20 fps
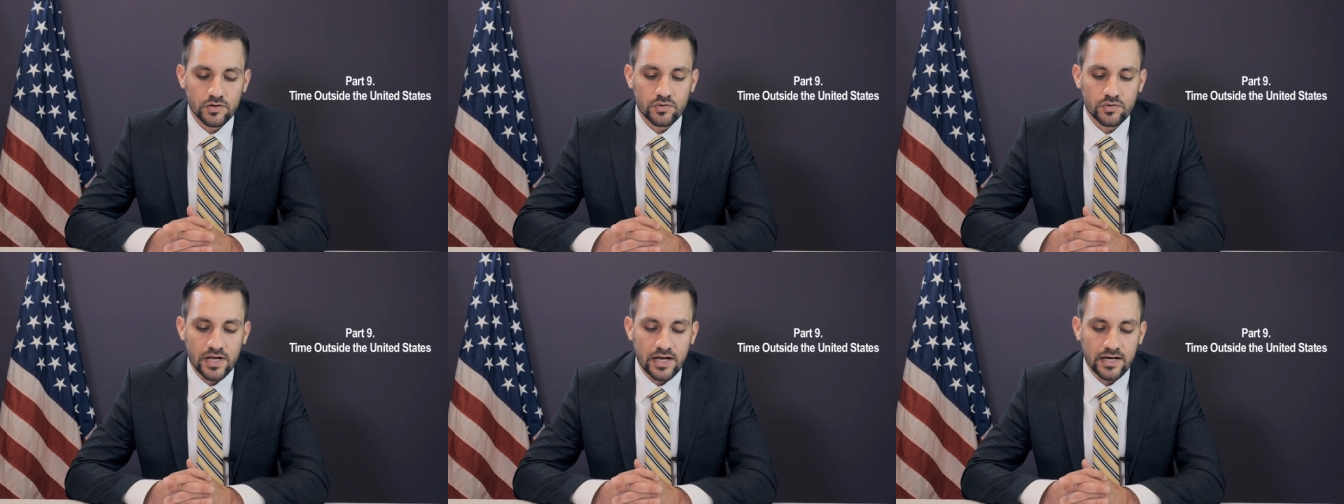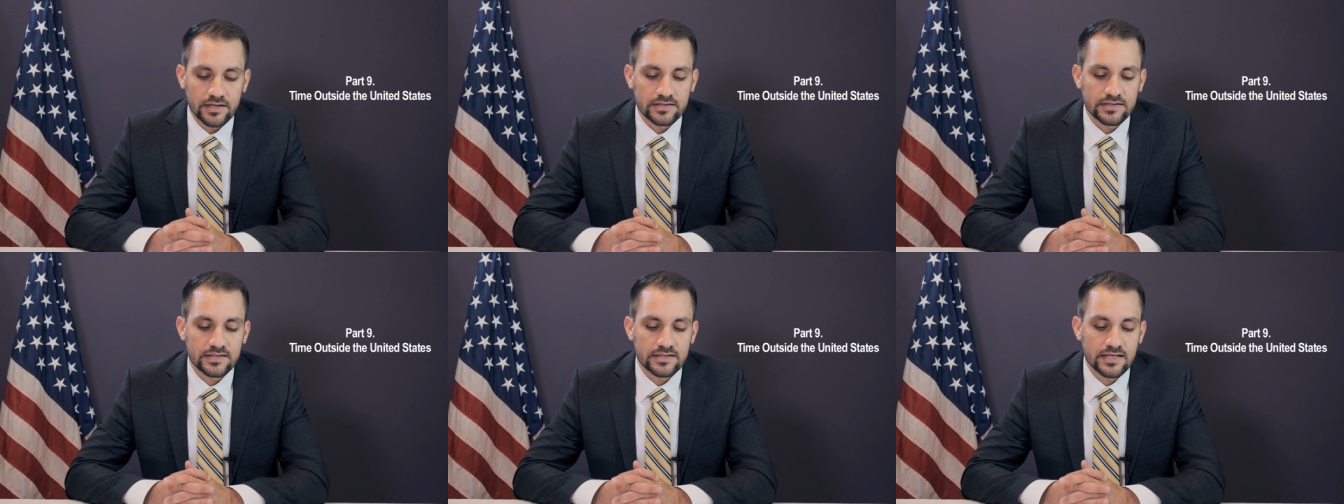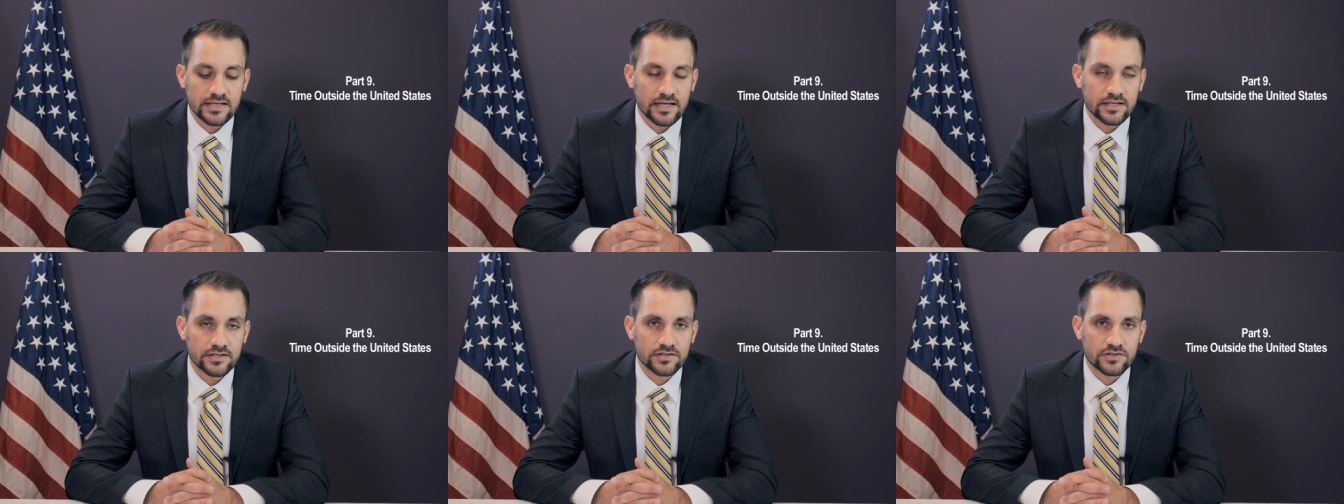United
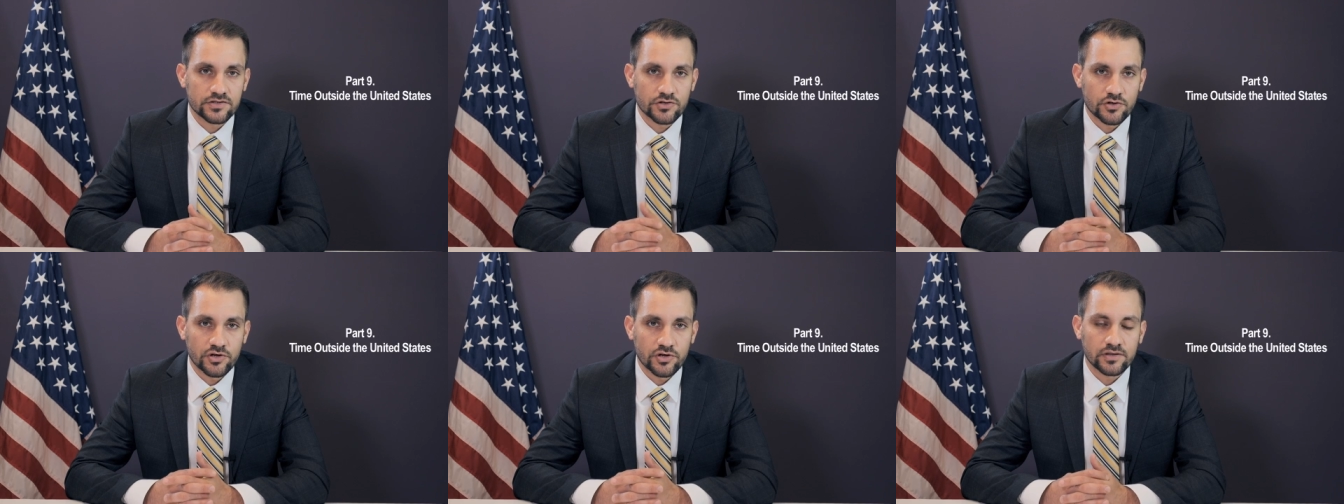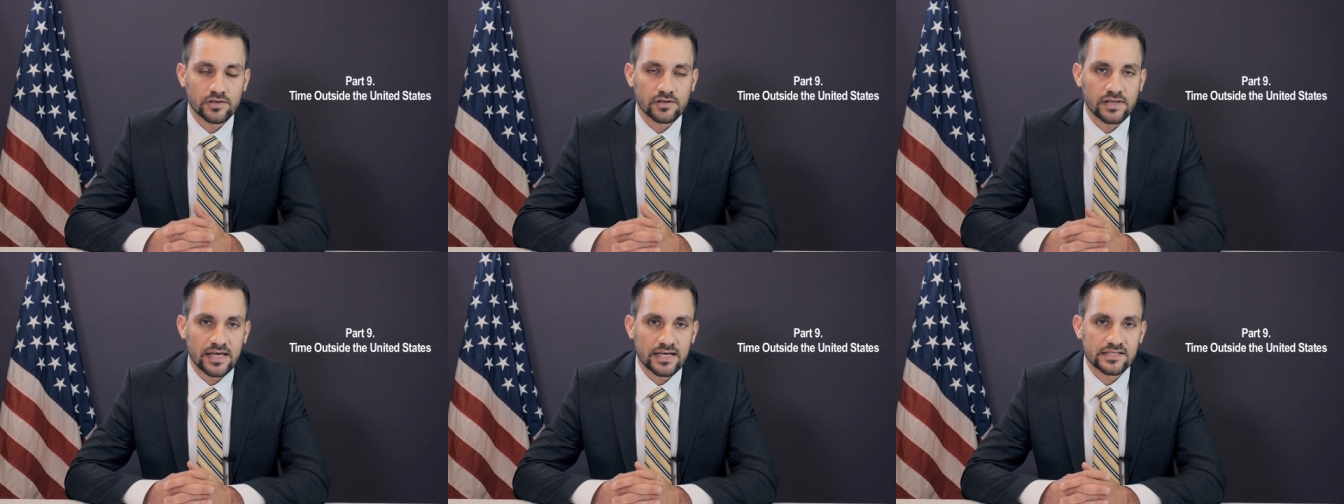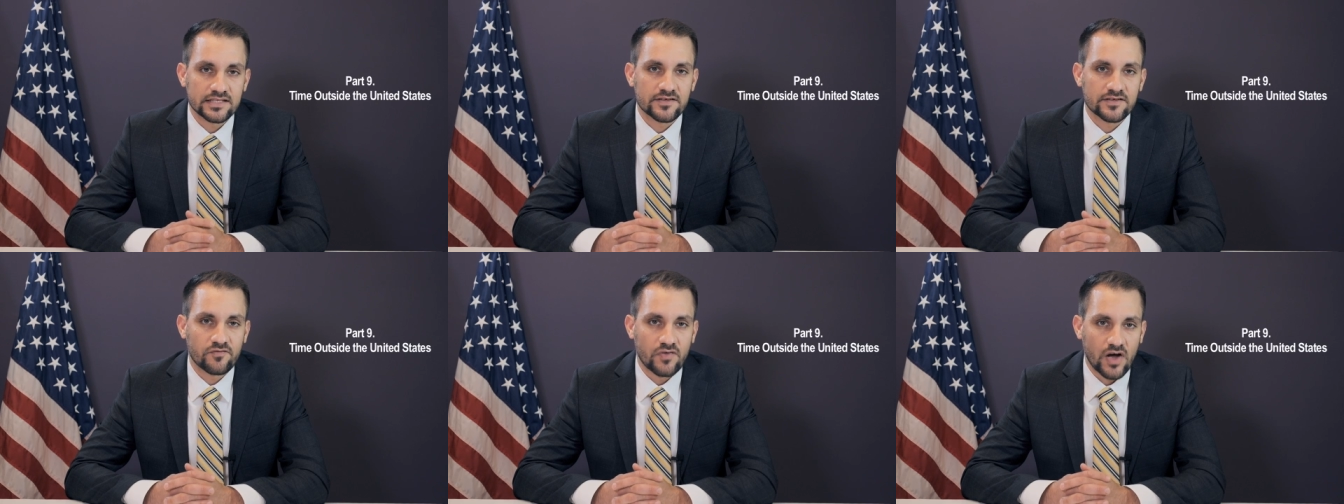States during the
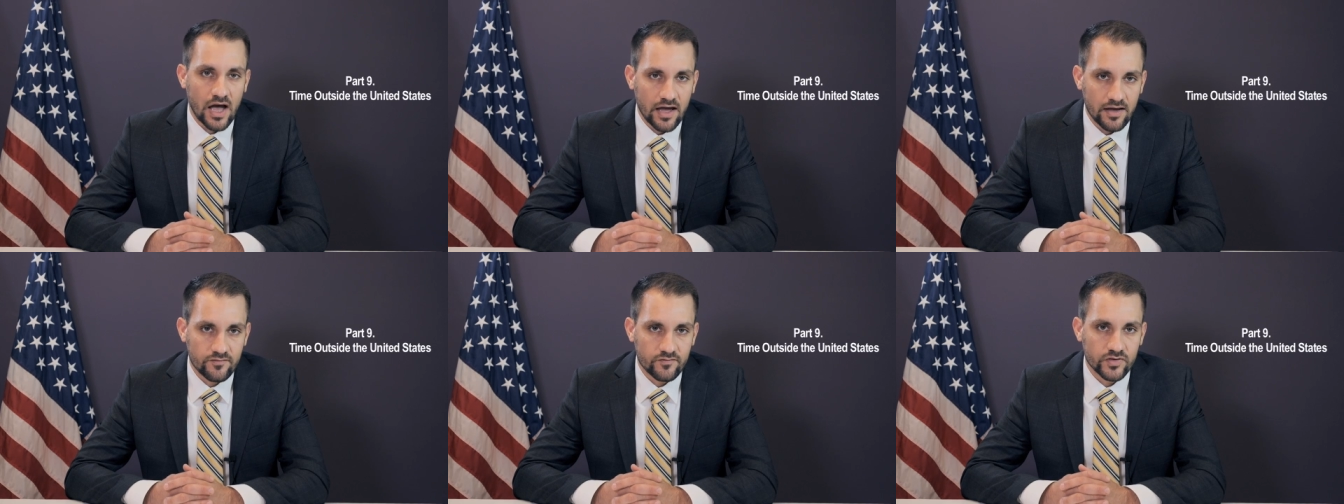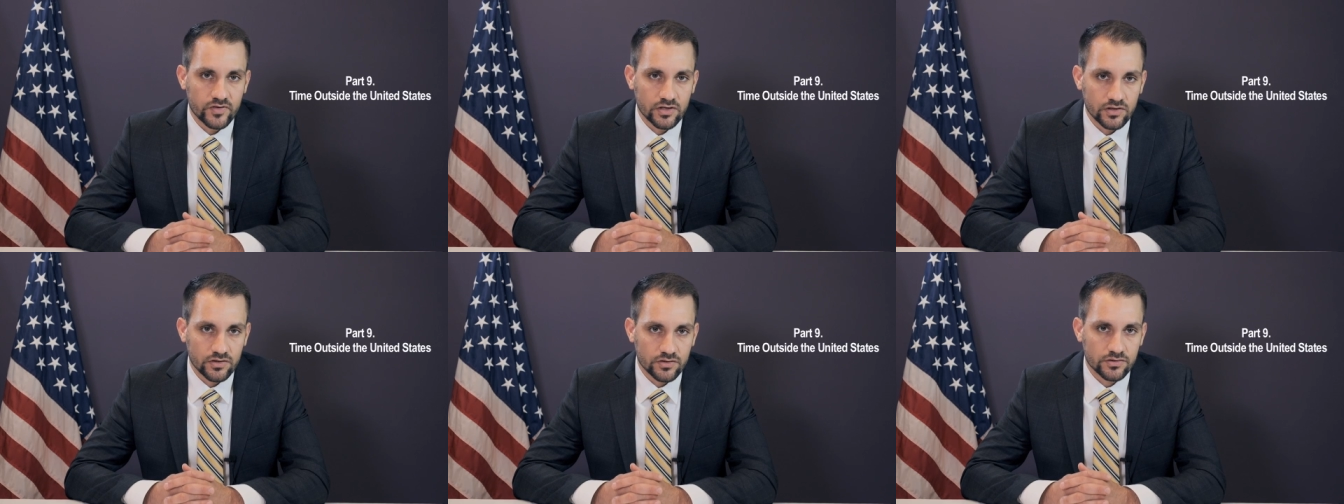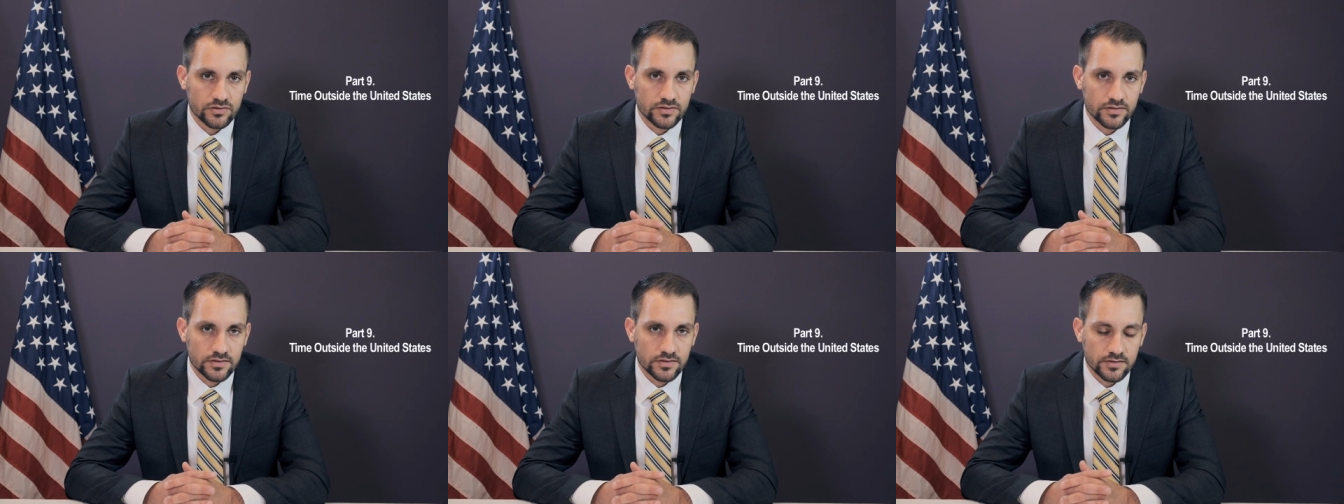last 5
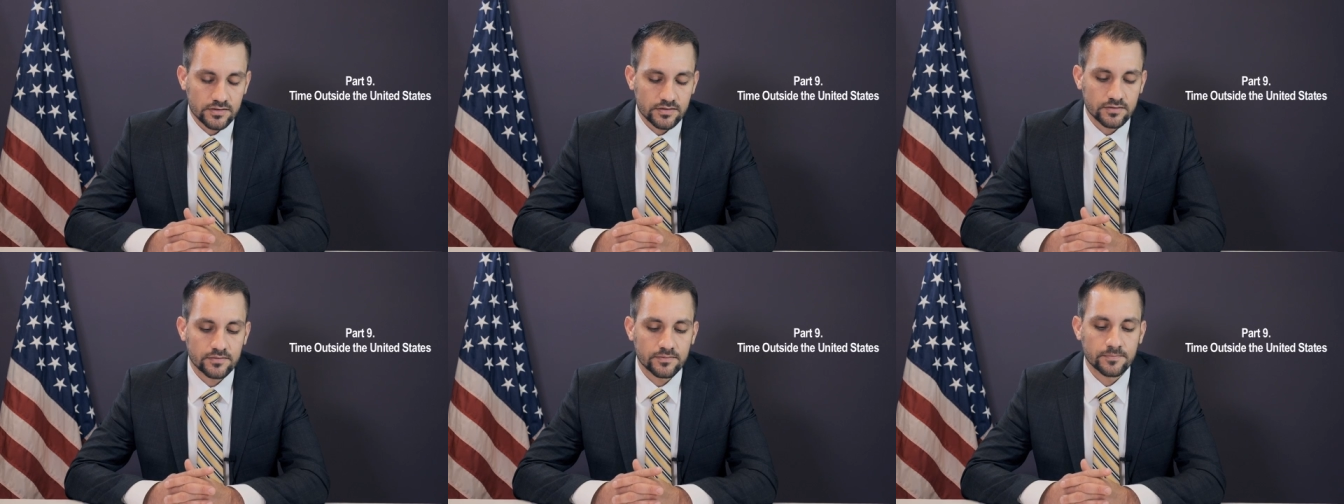years?